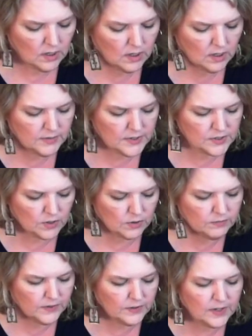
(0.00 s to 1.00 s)
His
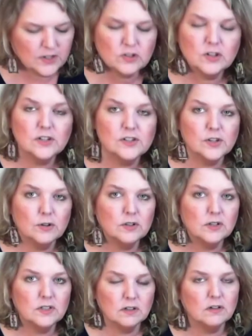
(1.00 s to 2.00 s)
own foundation is so
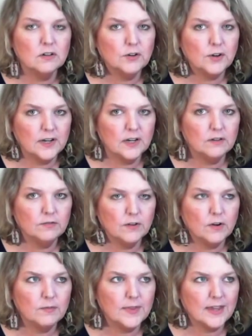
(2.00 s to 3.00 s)
deteriorated
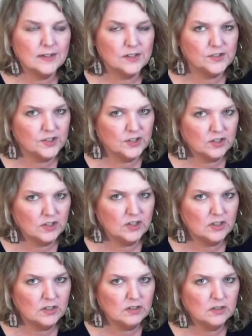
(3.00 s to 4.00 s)
from that
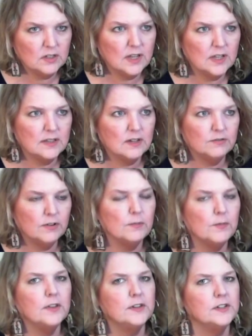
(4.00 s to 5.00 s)
decision, and then from
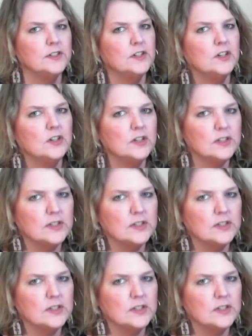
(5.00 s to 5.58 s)
all the decisions